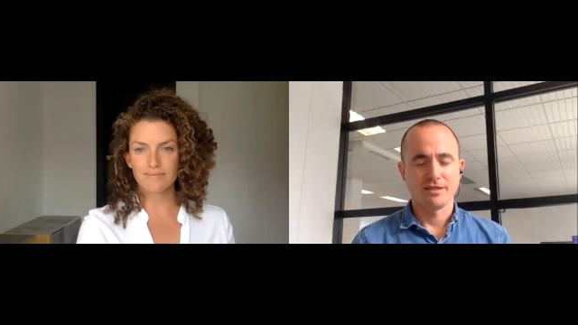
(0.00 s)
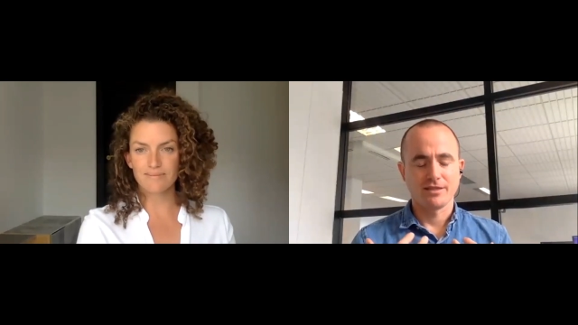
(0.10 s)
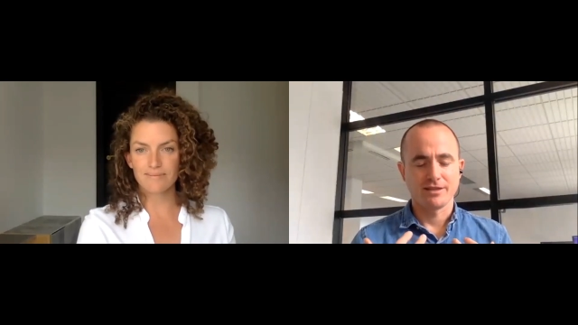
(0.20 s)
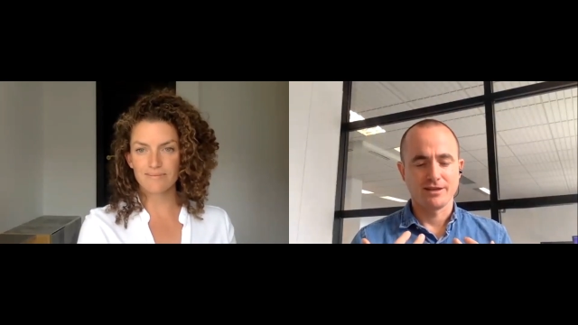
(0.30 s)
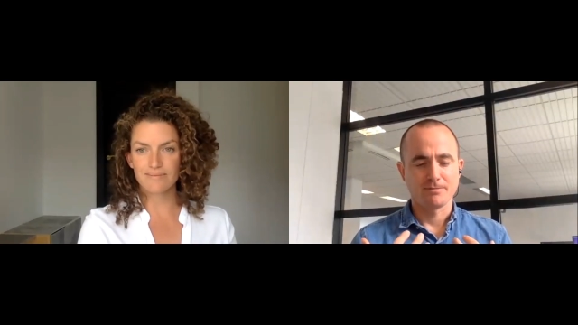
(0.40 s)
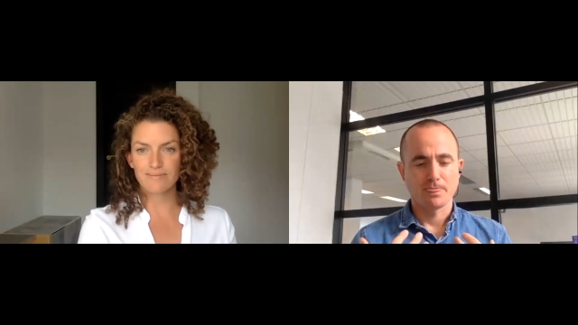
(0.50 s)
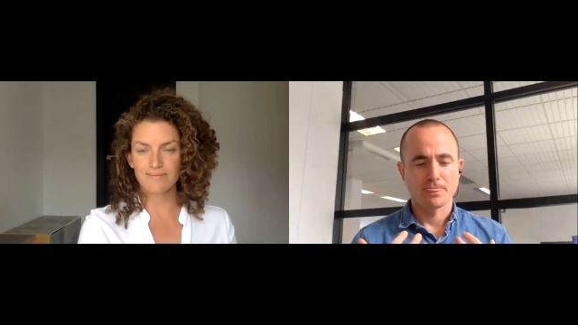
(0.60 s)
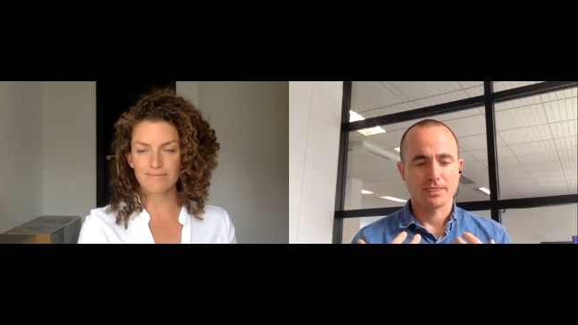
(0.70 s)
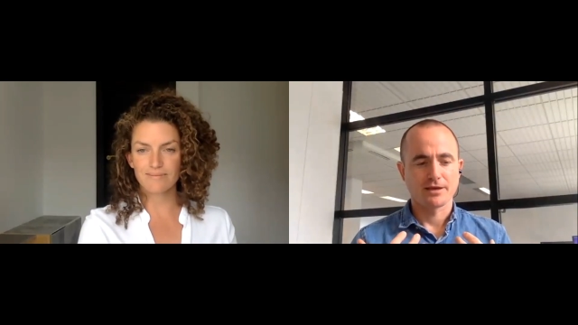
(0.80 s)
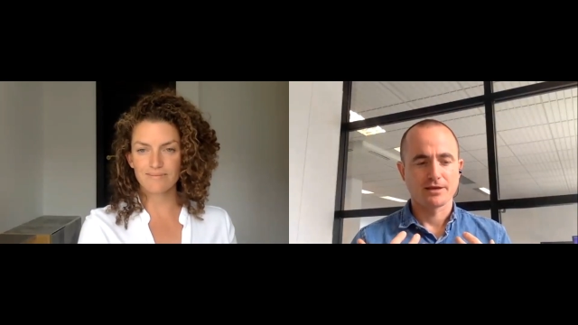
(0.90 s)
Speaker 1: the
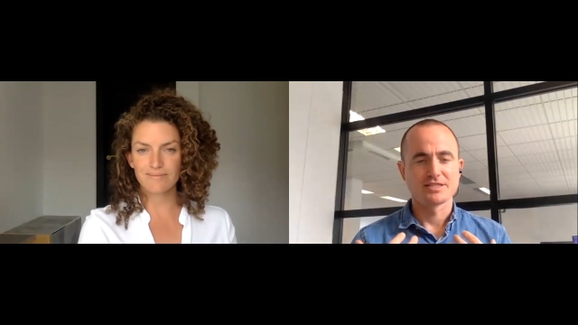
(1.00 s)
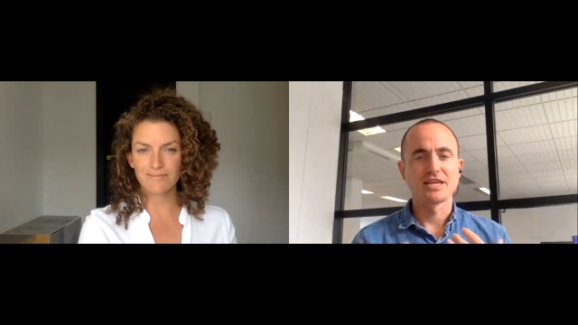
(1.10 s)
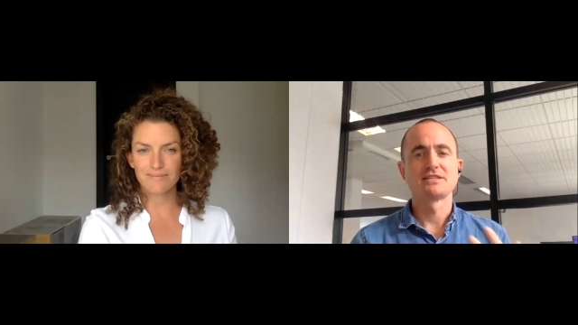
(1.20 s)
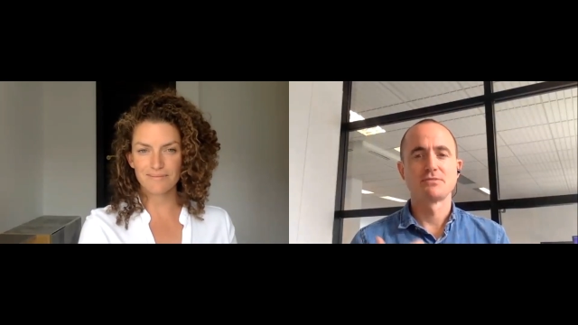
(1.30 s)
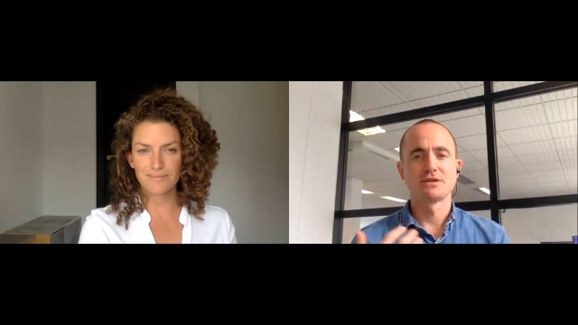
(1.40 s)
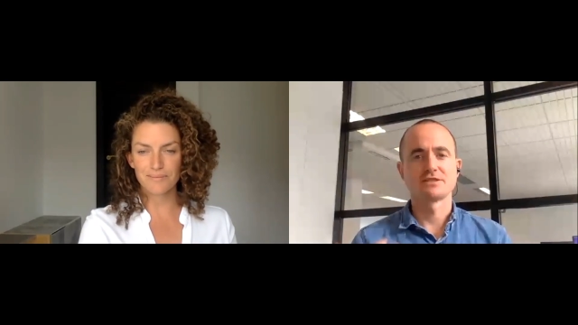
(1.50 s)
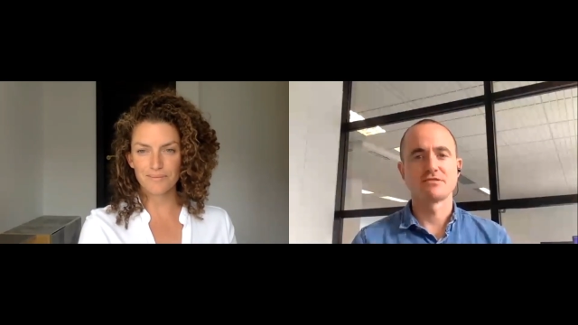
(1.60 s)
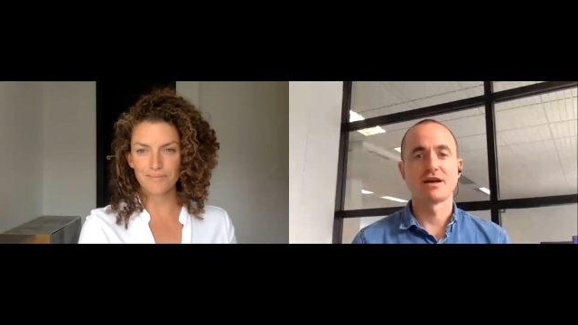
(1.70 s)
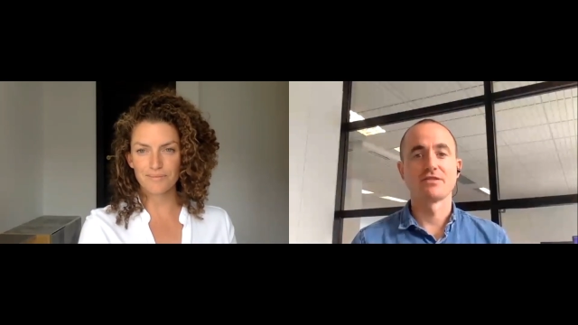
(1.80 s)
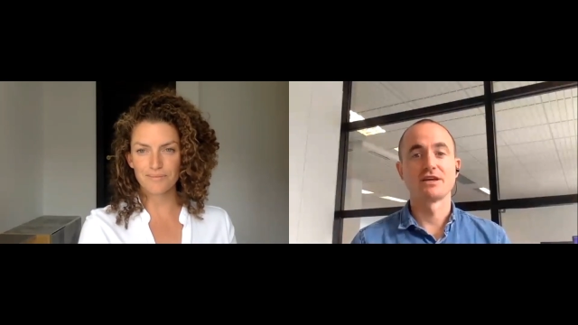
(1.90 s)
sentiments
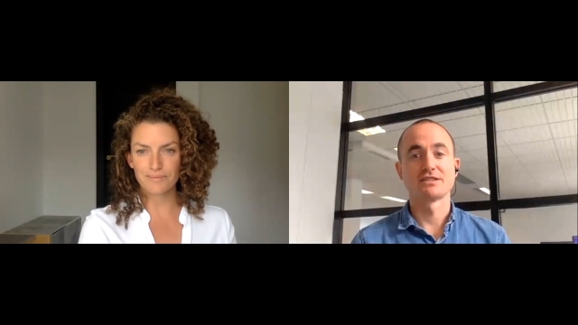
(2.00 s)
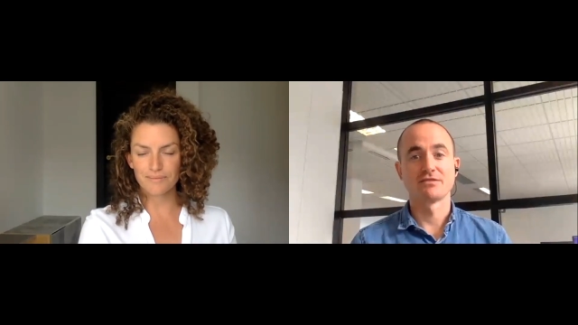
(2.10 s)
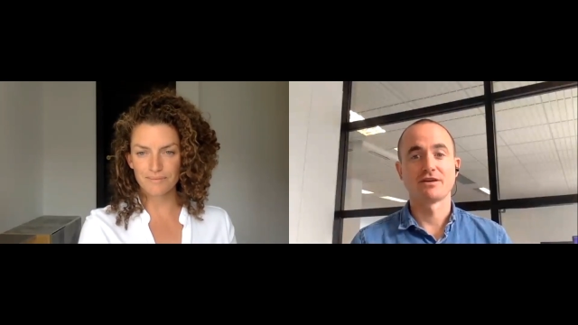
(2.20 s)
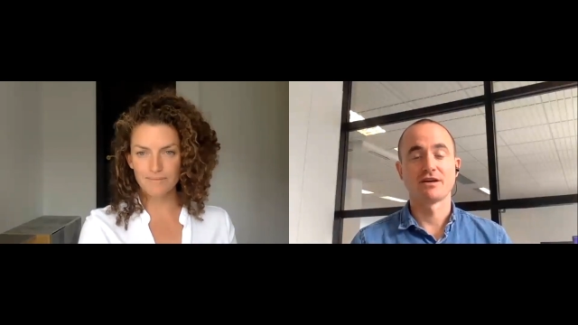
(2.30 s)
around this are,